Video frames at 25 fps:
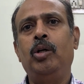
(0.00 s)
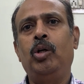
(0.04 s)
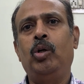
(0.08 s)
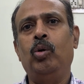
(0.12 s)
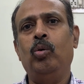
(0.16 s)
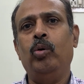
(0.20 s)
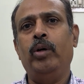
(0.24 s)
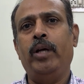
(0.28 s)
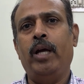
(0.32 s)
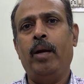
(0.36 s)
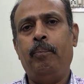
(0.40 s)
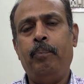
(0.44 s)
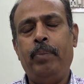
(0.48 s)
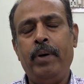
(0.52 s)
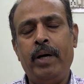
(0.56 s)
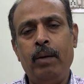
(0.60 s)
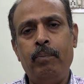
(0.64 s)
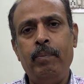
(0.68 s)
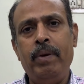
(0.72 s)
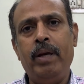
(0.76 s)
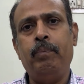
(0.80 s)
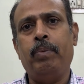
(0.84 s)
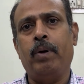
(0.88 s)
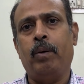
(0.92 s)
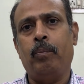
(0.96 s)
to
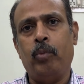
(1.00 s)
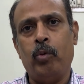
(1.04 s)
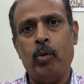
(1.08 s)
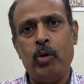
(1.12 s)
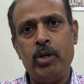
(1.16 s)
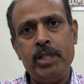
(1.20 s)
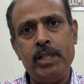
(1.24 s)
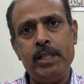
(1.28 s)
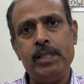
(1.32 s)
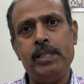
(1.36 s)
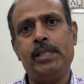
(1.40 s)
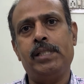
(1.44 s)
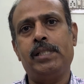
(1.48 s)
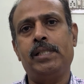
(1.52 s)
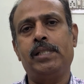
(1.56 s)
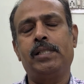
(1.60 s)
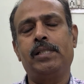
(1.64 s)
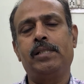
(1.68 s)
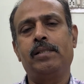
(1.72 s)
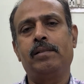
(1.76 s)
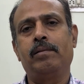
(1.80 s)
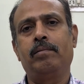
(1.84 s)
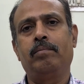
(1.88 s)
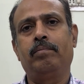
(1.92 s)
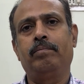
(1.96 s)
epidemic
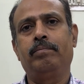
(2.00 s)
proportions.